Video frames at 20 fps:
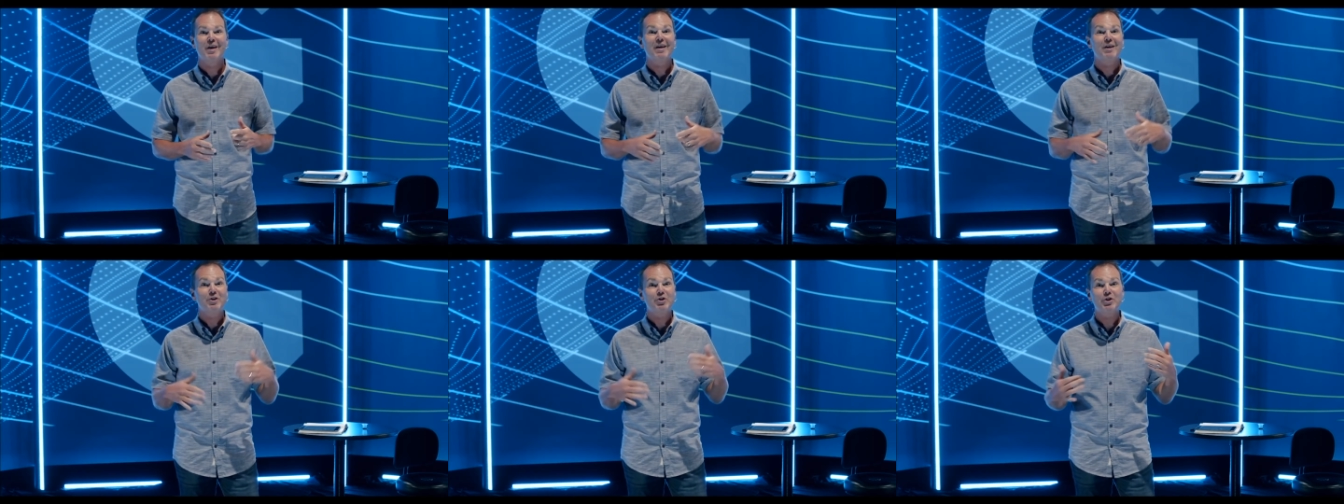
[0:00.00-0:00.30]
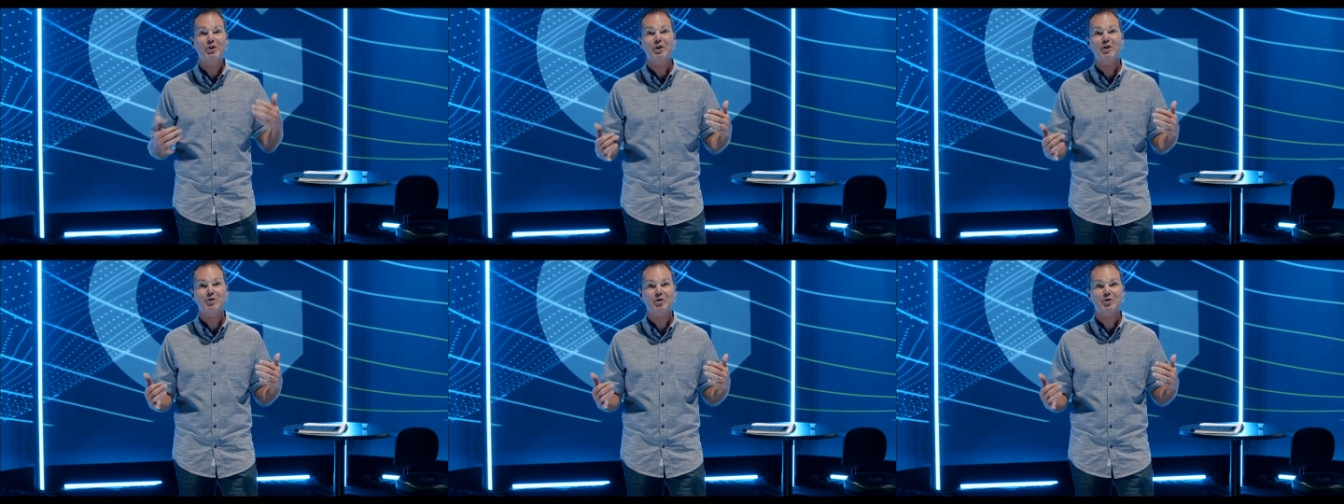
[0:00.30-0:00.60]

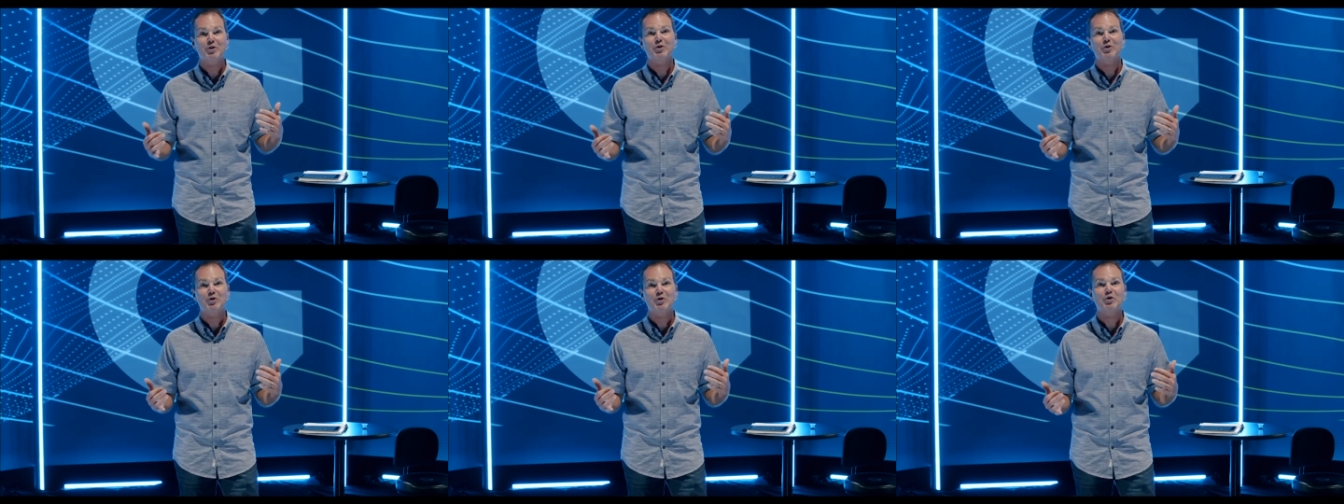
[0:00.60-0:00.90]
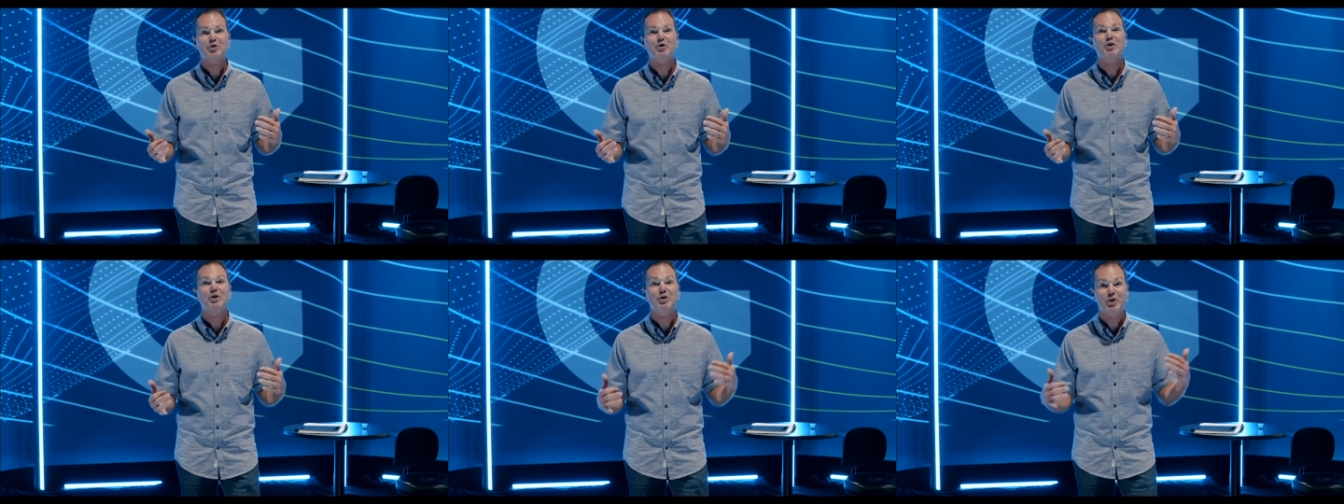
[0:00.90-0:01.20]
Jesus is
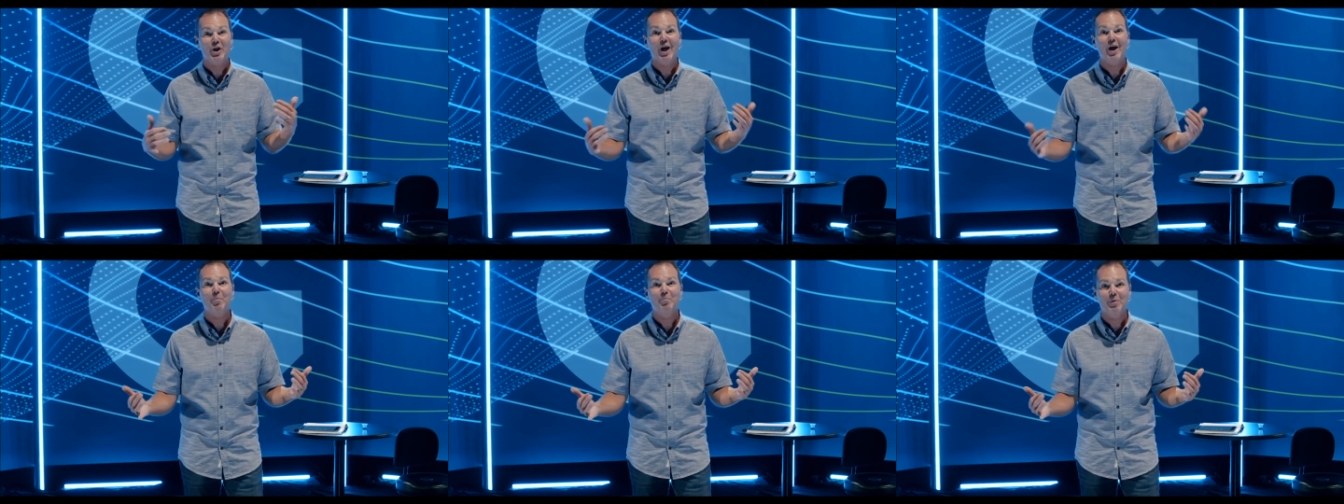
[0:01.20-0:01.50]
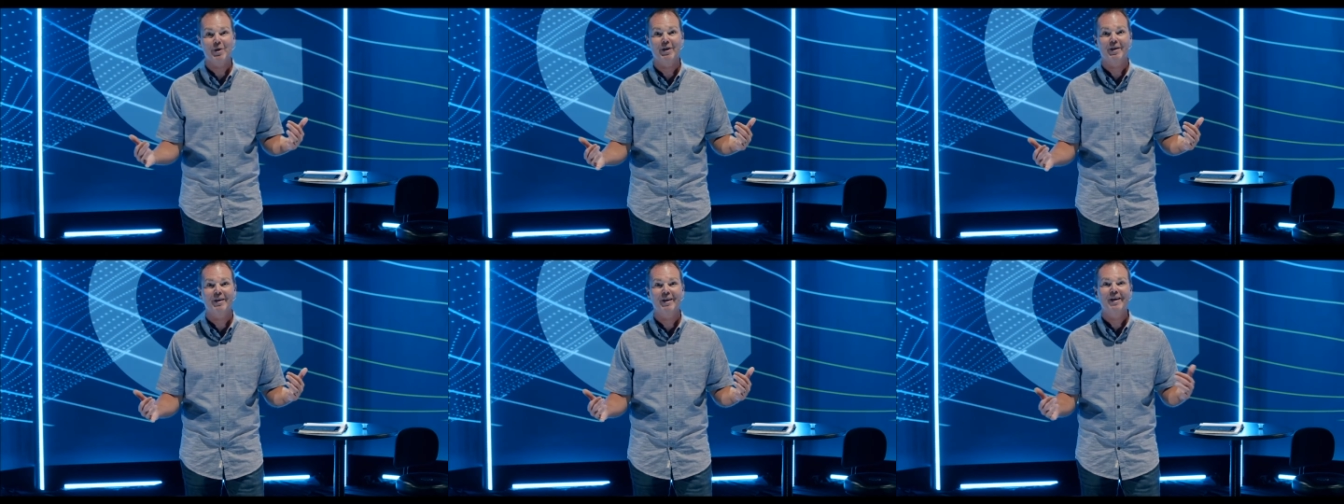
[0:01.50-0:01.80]
the
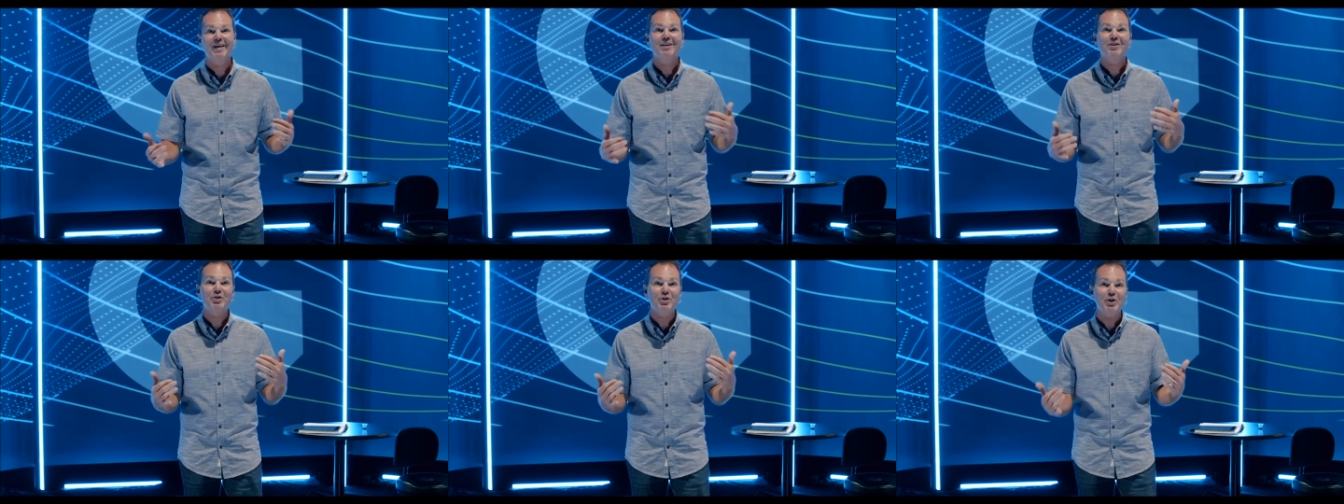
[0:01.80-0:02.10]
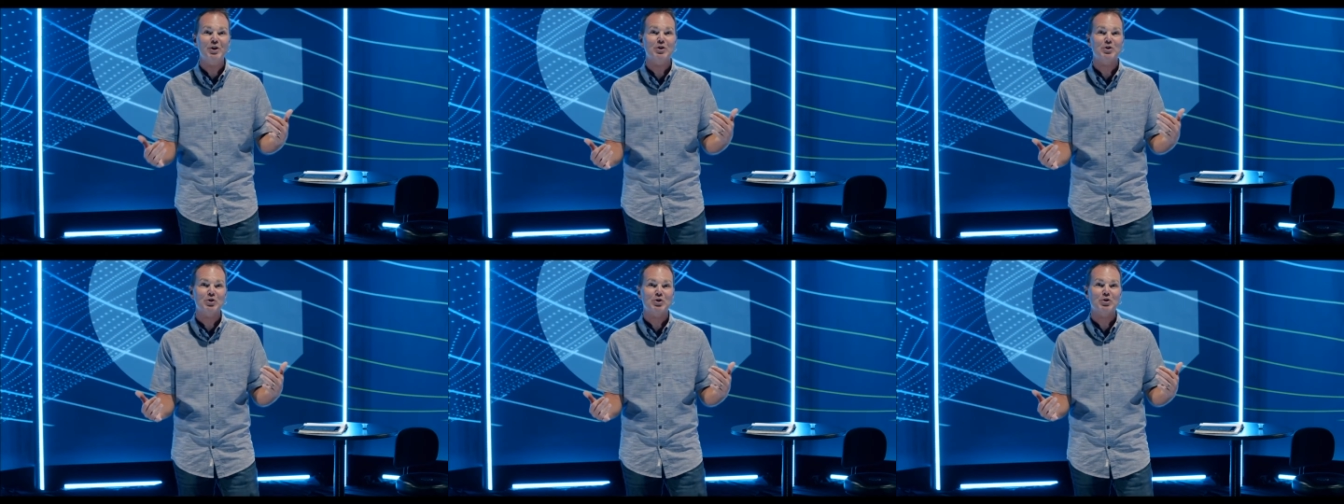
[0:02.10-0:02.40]
champion.
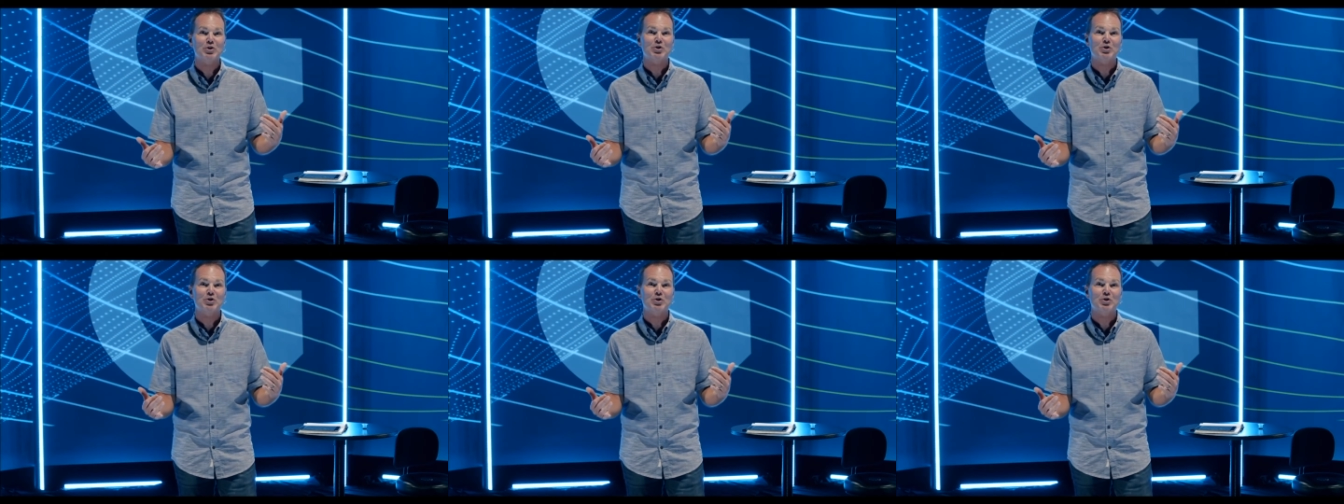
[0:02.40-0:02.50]
Jesus